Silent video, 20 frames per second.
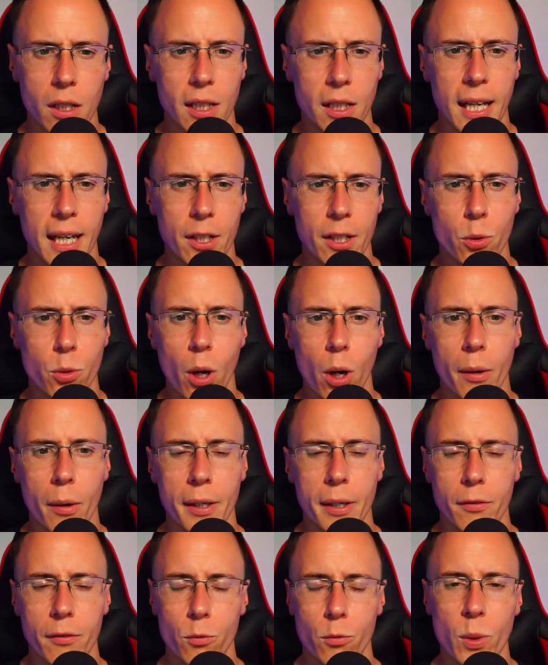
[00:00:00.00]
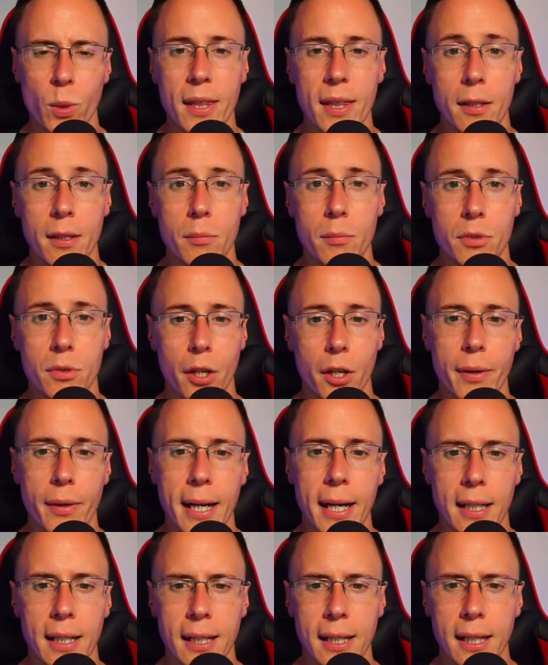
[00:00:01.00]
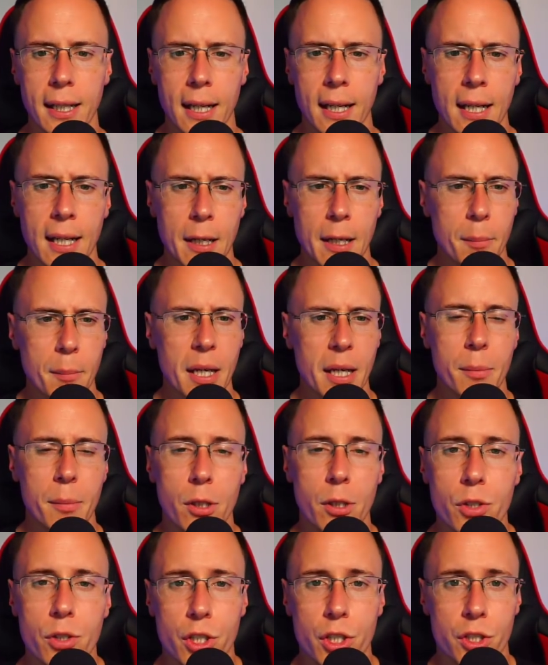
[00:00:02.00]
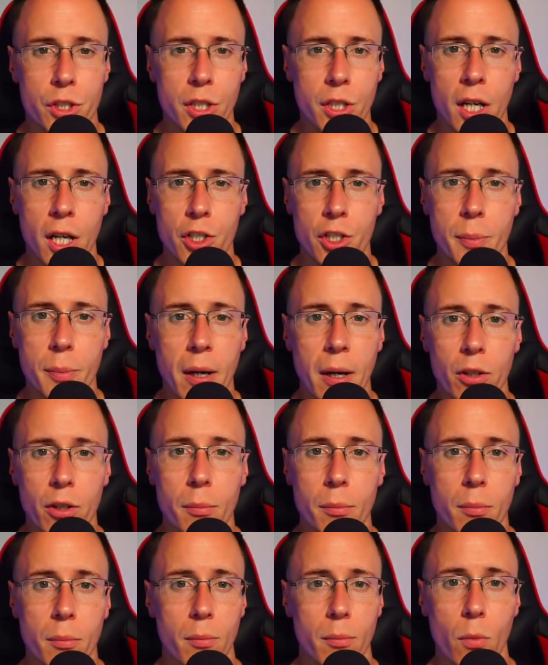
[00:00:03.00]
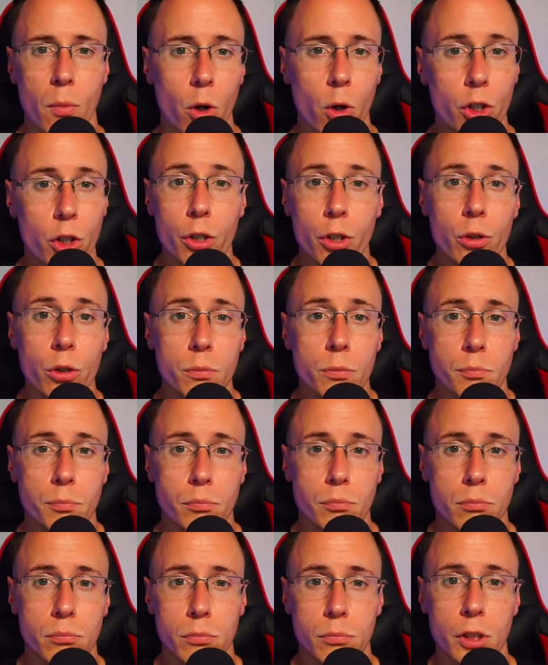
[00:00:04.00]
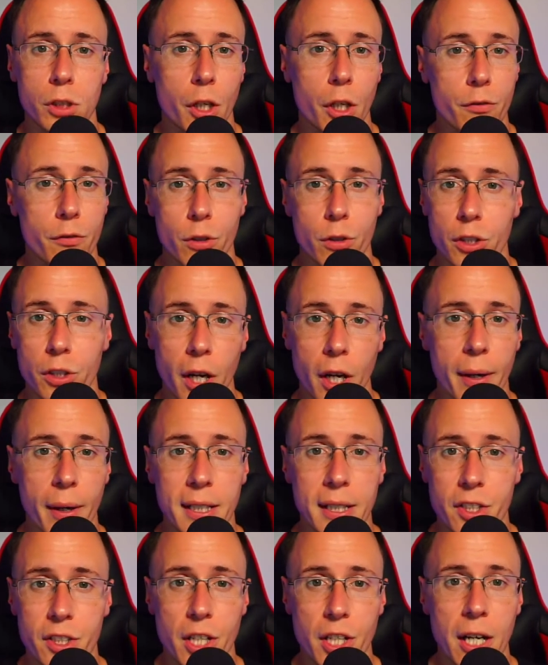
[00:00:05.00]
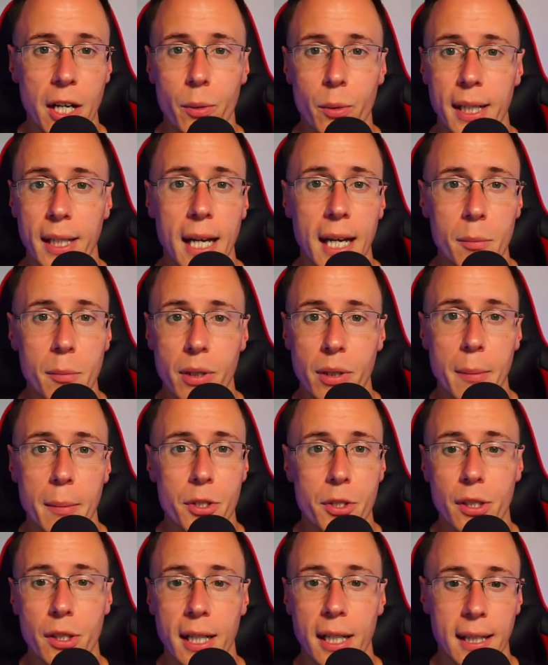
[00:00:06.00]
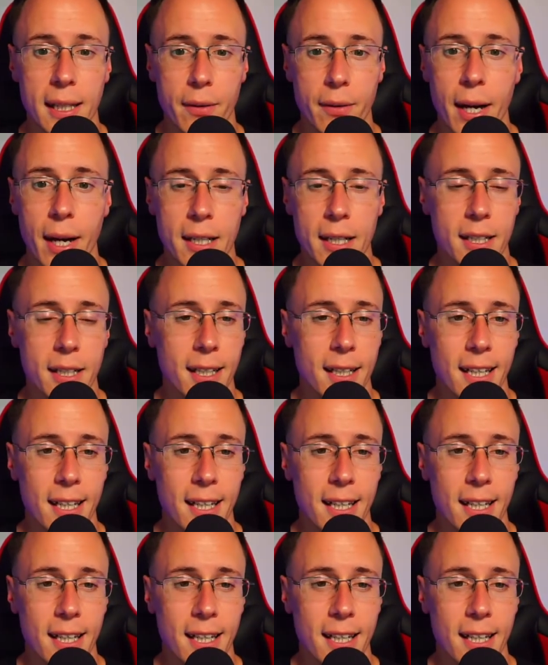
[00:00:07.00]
inquiring with them directly, maybe you just search about them on Google, you go for a direct channel again, perhaps you click their ad,